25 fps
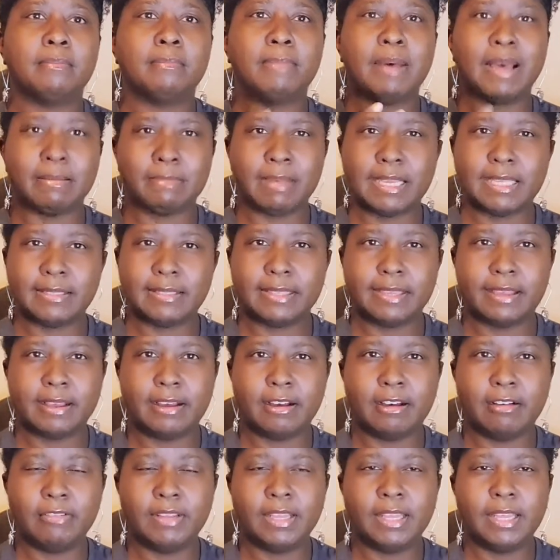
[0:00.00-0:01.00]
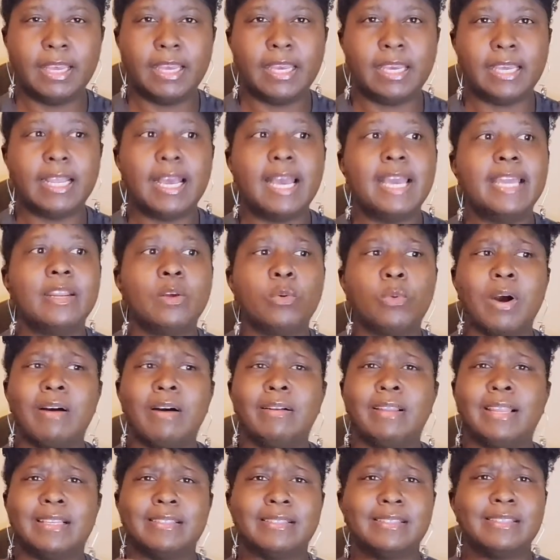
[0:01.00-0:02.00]
by myself. And I had to
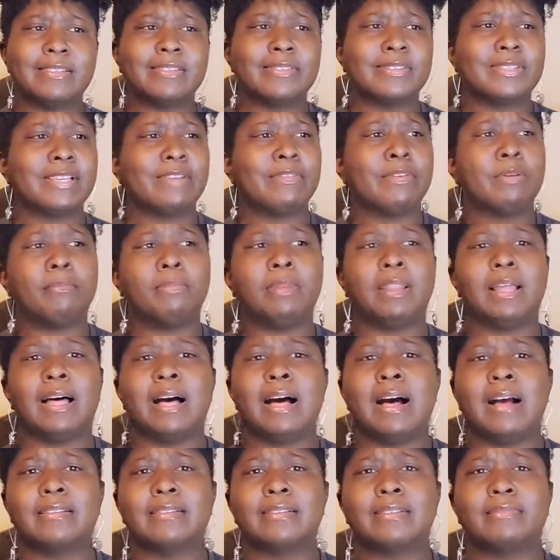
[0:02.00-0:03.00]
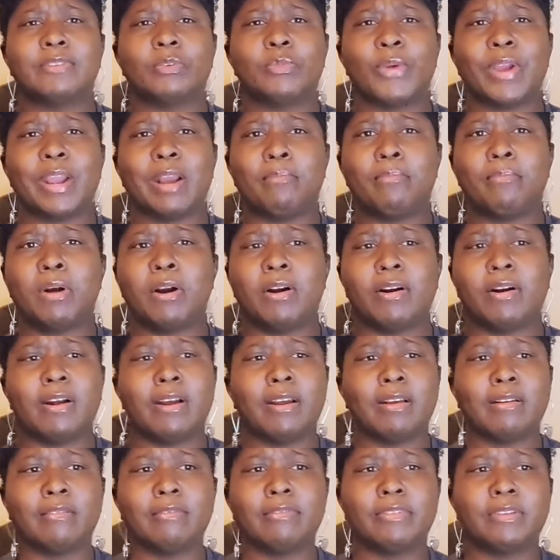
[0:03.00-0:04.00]
walk like 6 or 7 blocks from where I
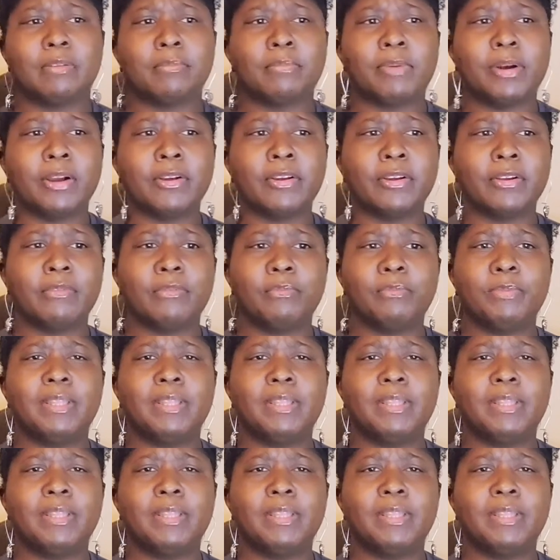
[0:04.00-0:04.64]
parked, from the parking,